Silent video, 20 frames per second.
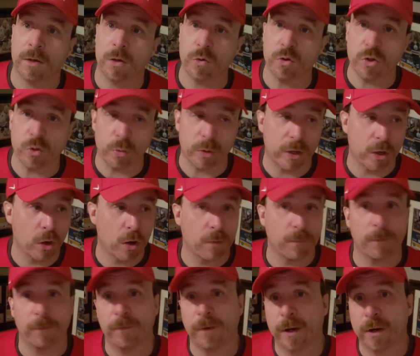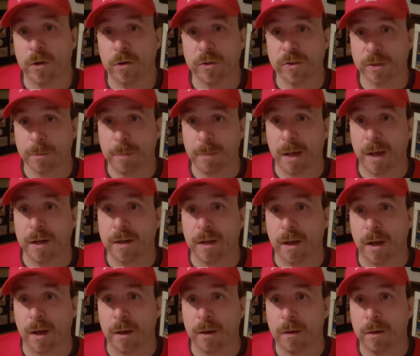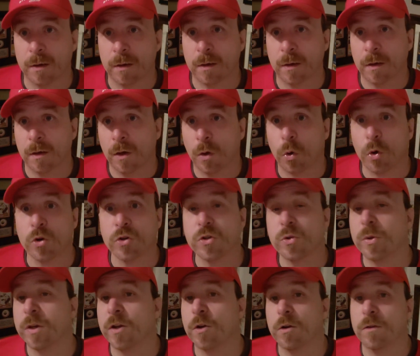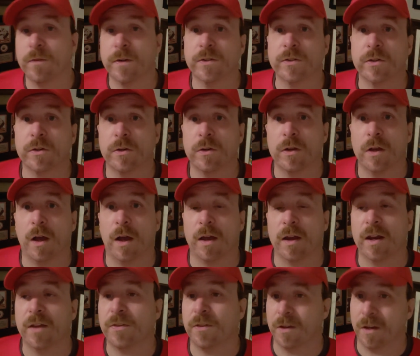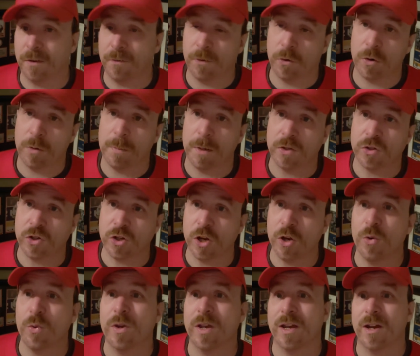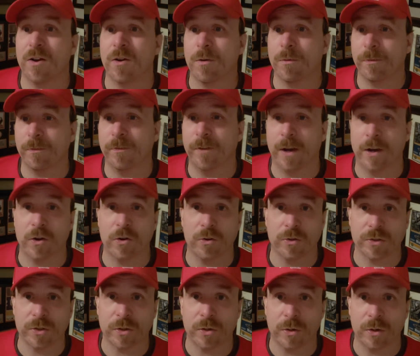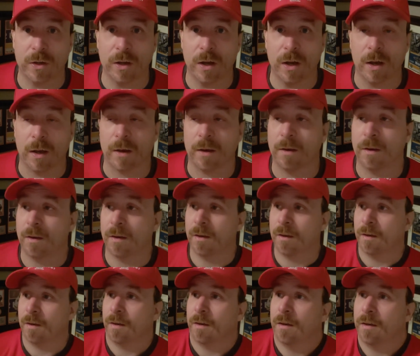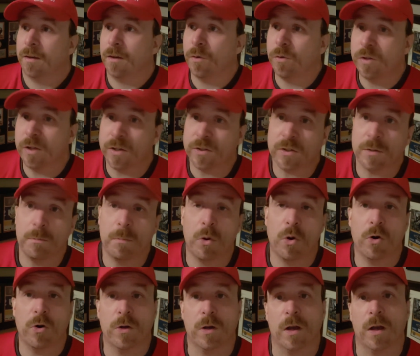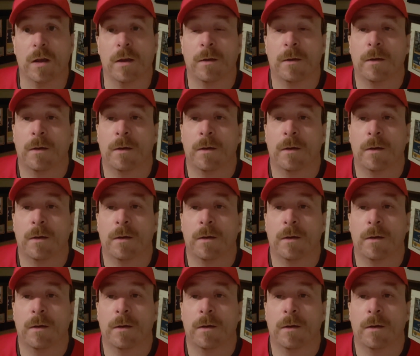Do you care if a fighter is a bad guy, or do you care if he's a good guy? And I think I very much do care if a fighter is a good guy. Dustin Poirier.